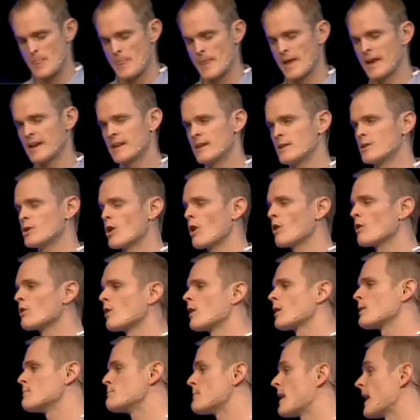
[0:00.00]
And it no
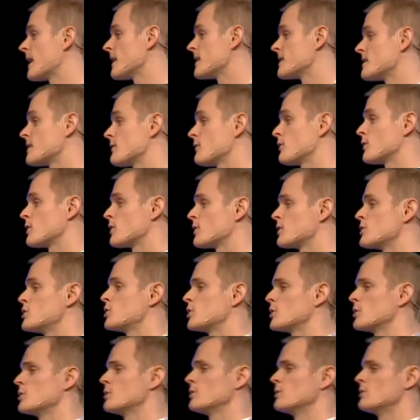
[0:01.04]
longer matters if you're a
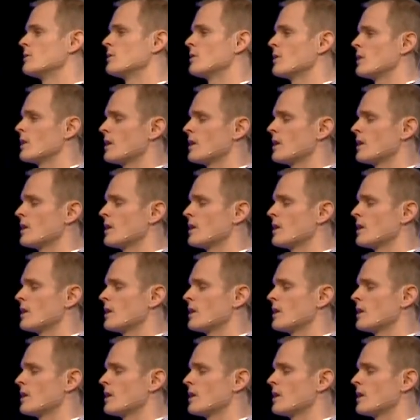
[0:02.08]
Jew